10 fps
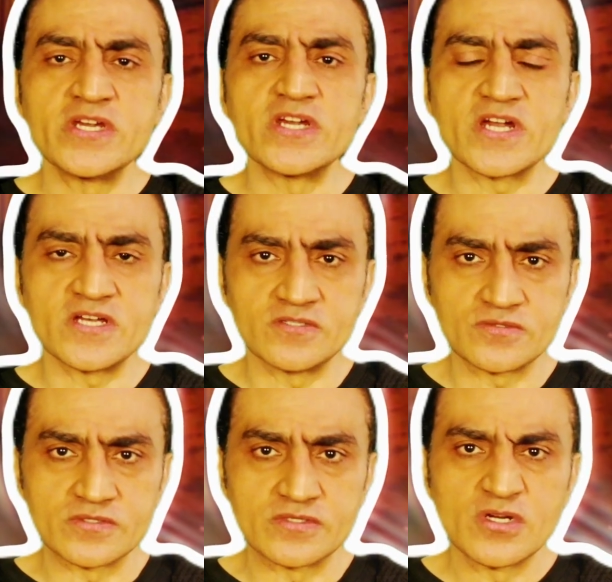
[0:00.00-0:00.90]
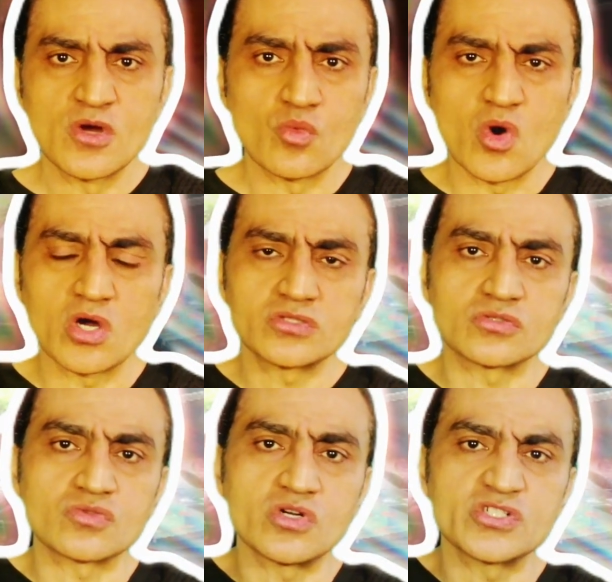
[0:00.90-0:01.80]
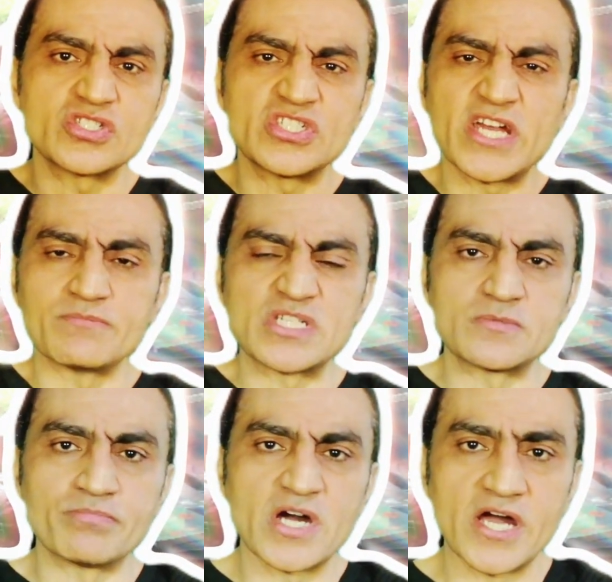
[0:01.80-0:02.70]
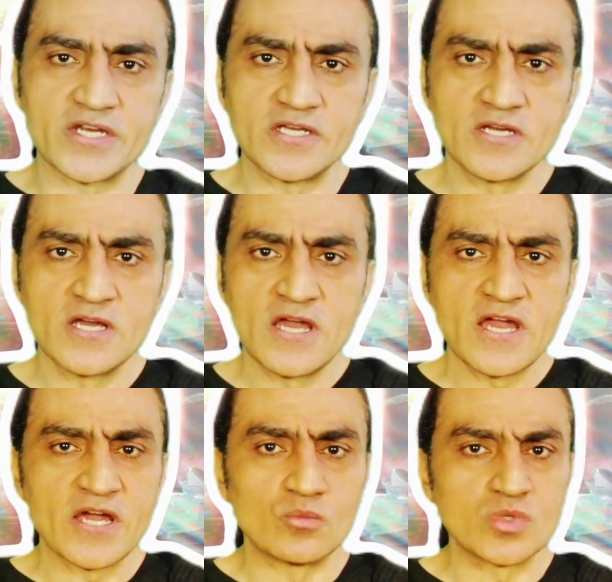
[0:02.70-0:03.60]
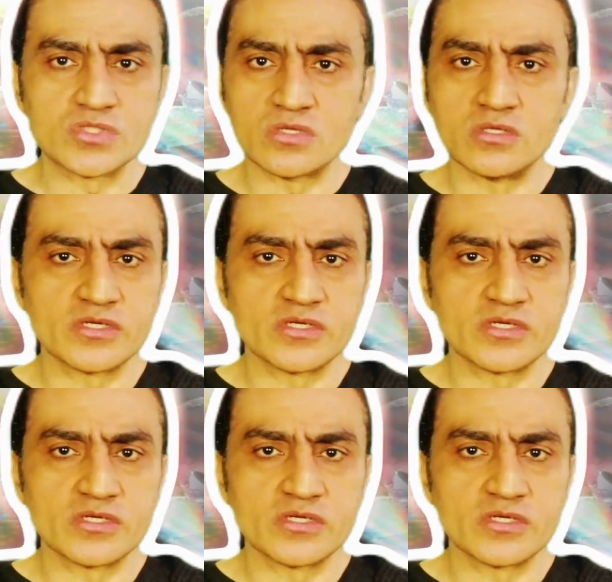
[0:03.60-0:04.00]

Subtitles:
He entered, walked across James's body, and was